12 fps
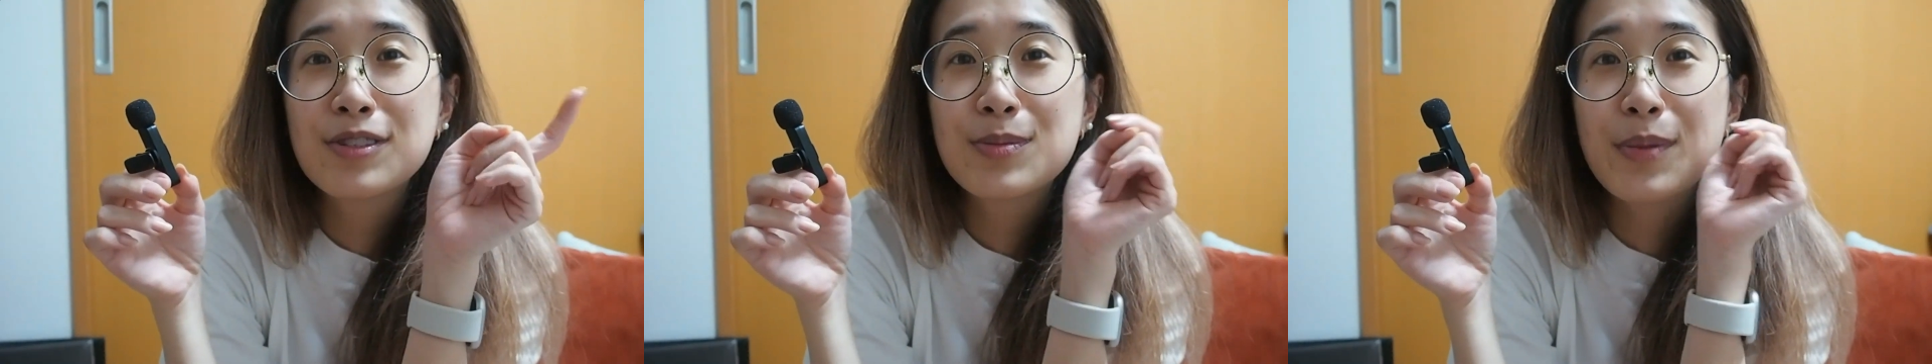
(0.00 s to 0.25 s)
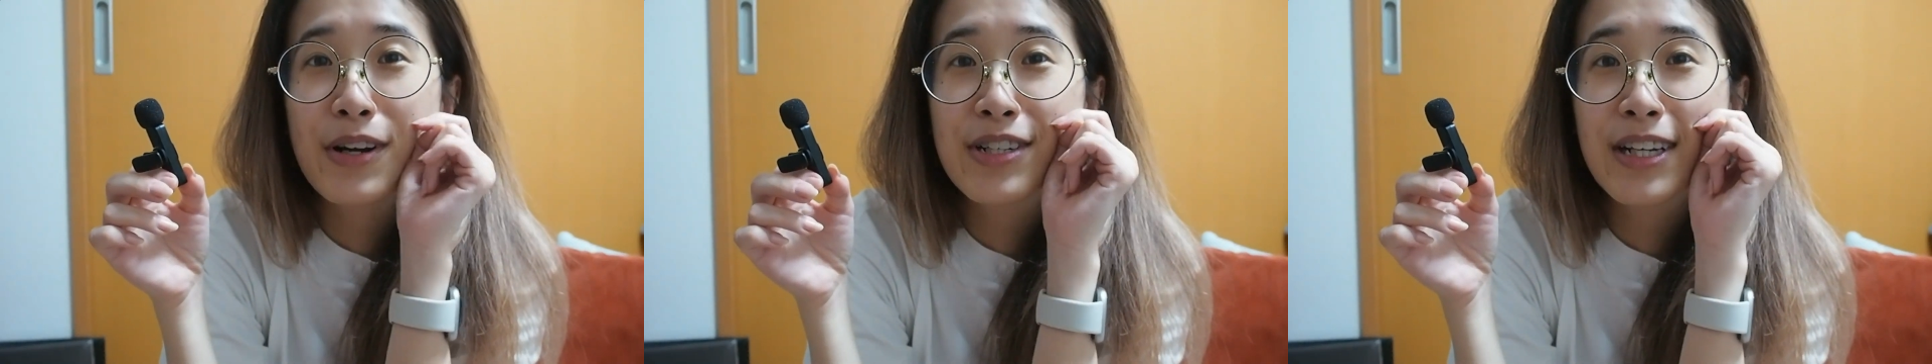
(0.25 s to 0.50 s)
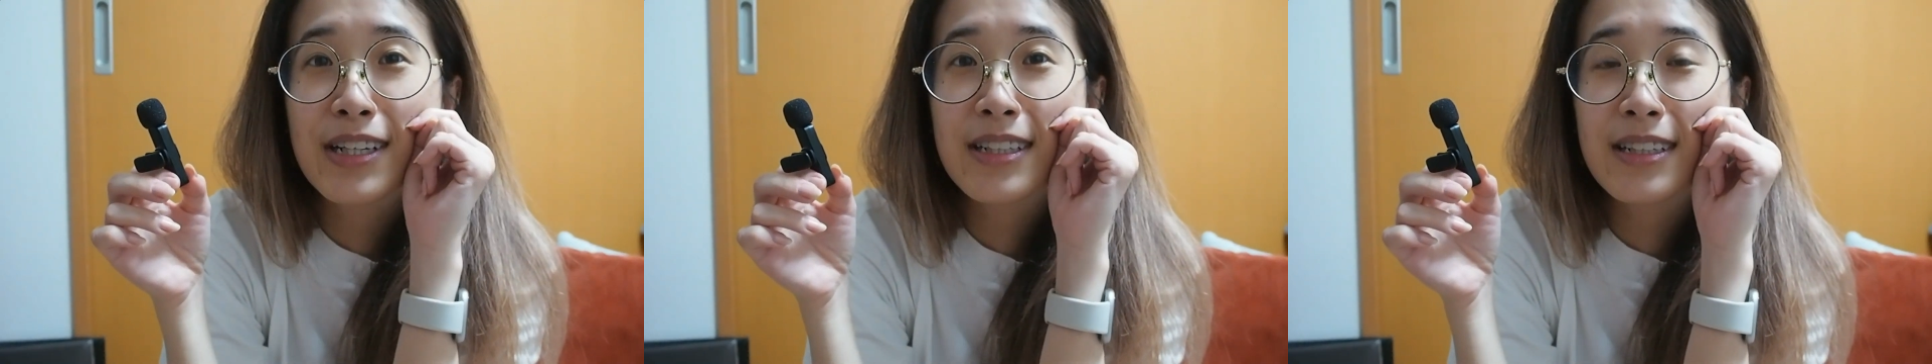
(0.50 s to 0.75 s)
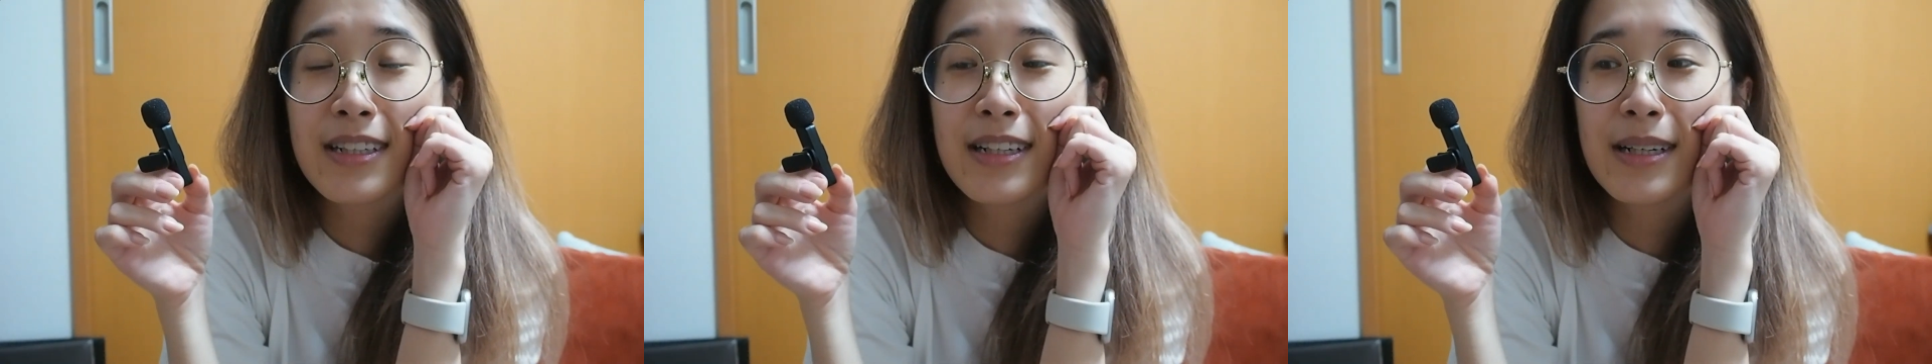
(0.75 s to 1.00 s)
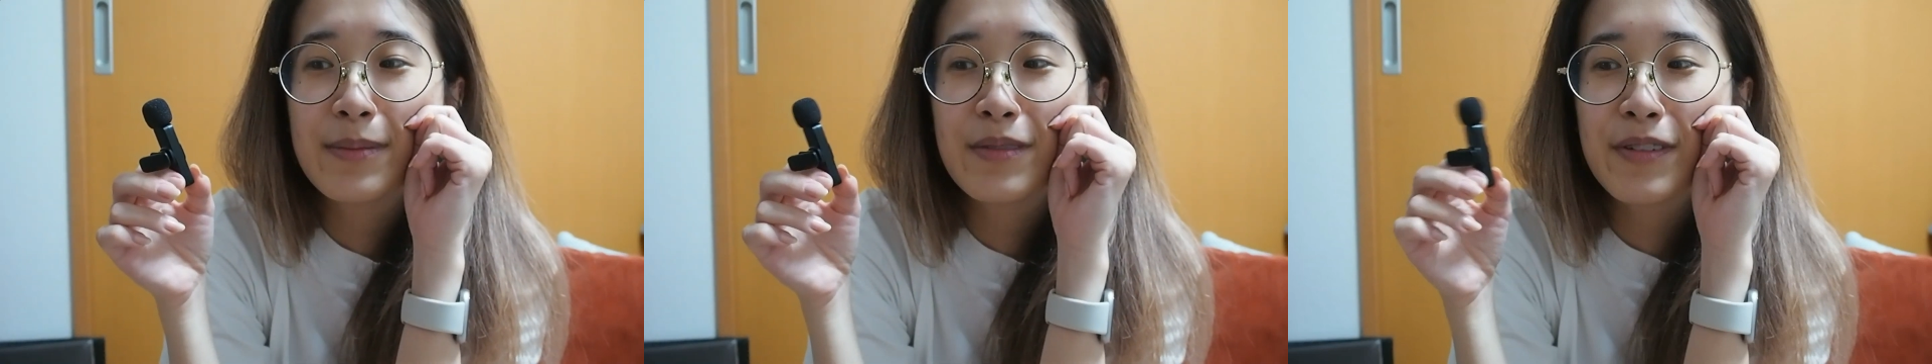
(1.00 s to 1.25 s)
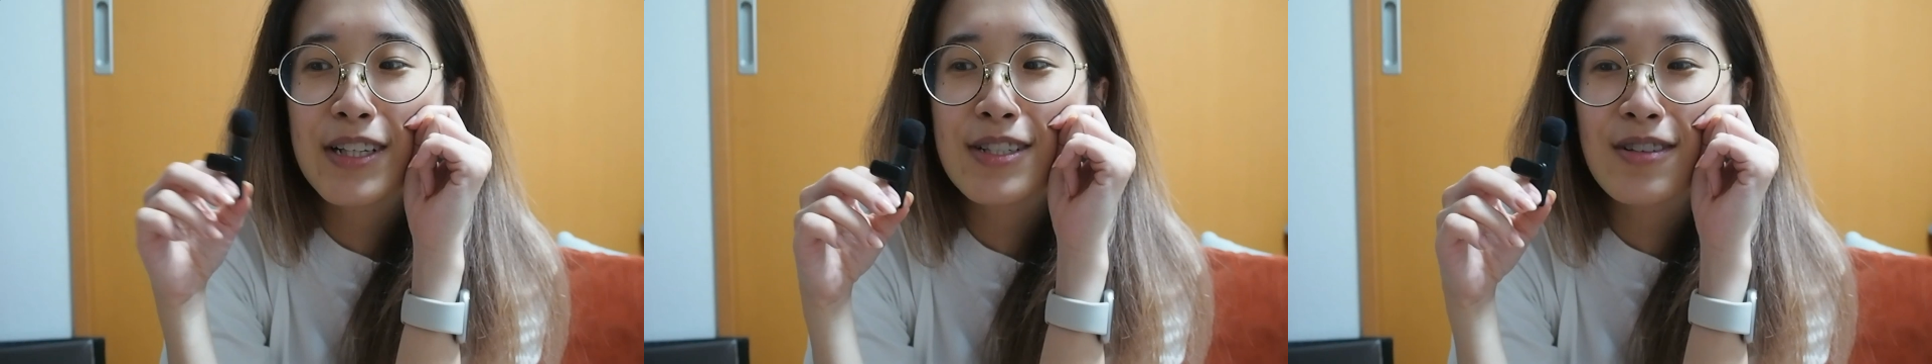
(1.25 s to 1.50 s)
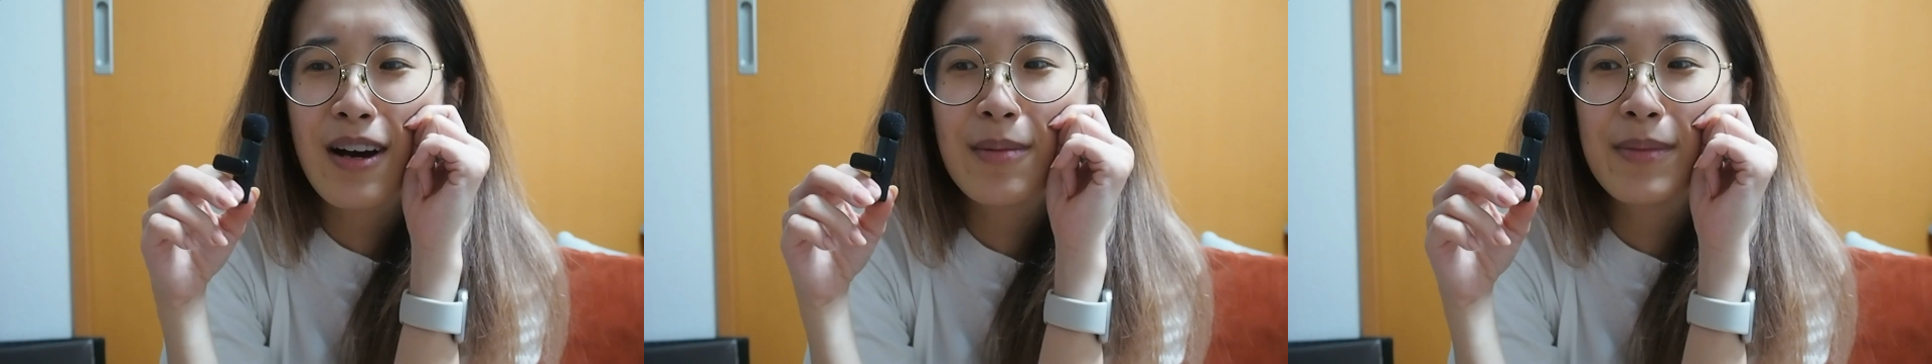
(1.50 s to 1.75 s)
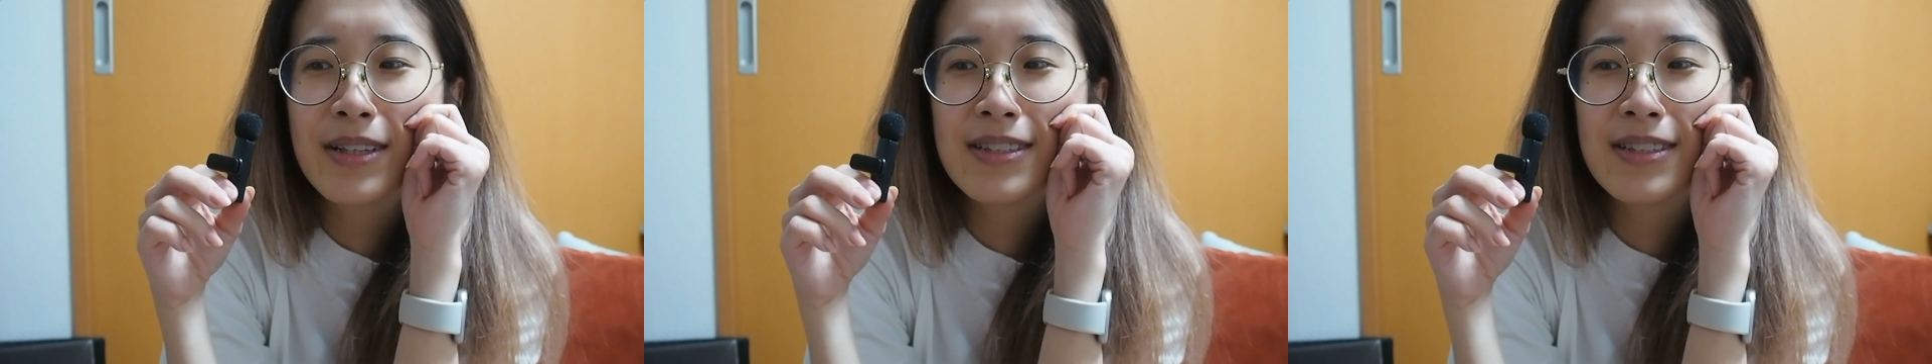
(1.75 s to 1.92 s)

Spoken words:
to this project if I stop.